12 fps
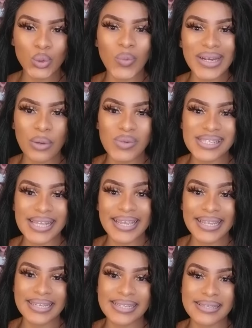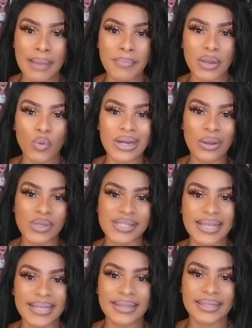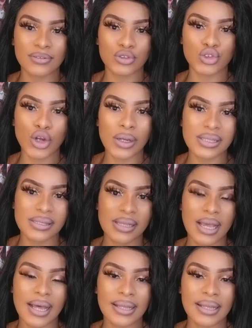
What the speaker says: when I was taking it, I mean, when I was taking the drugs,